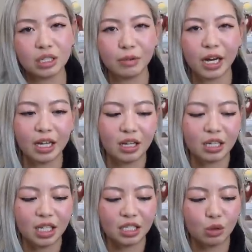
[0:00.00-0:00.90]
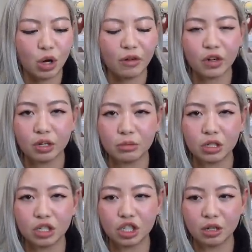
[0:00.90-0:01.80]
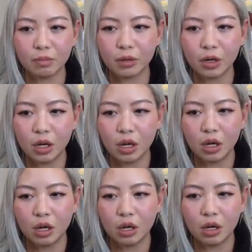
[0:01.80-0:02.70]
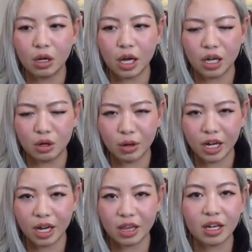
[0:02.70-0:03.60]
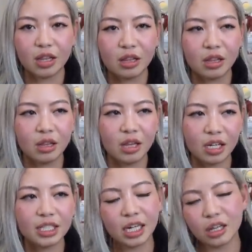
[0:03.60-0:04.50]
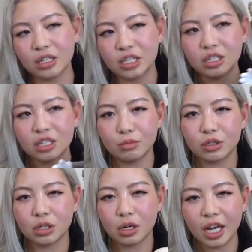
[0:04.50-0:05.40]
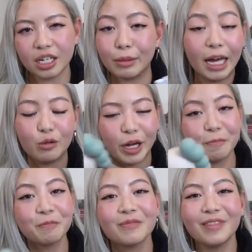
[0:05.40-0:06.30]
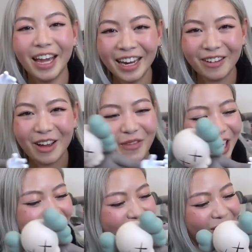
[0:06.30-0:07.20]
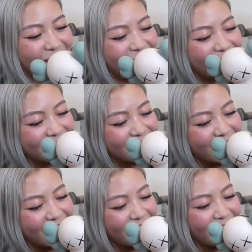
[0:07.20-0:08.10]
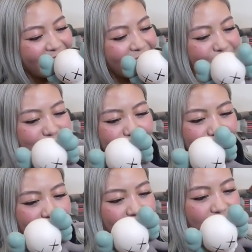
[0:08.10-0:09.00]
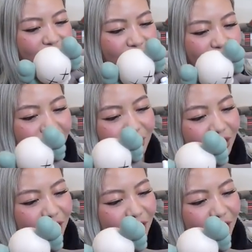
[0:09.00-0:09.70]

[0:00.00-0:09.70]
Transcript: Supply, I think it takes a while for them to ship anyway, and then the seller needs to ship to StockX. But anyway, back to the Kaws. How do you...